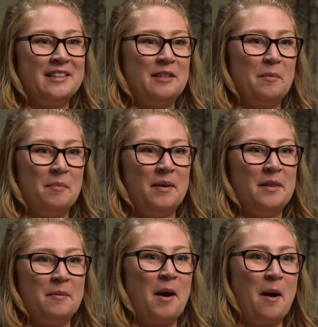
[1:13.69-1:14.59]
in
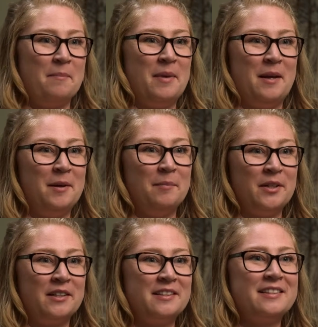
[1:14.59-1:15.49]
the mom baby
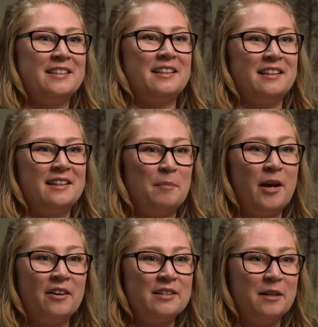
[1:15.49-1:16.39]
books and the
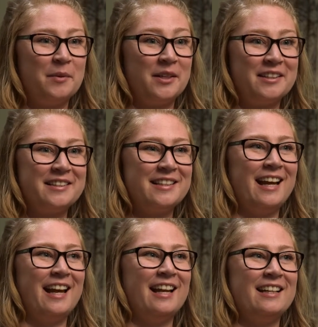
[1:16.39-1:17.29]
parenting books.
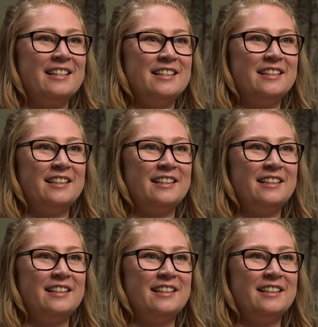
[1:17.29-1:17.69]
And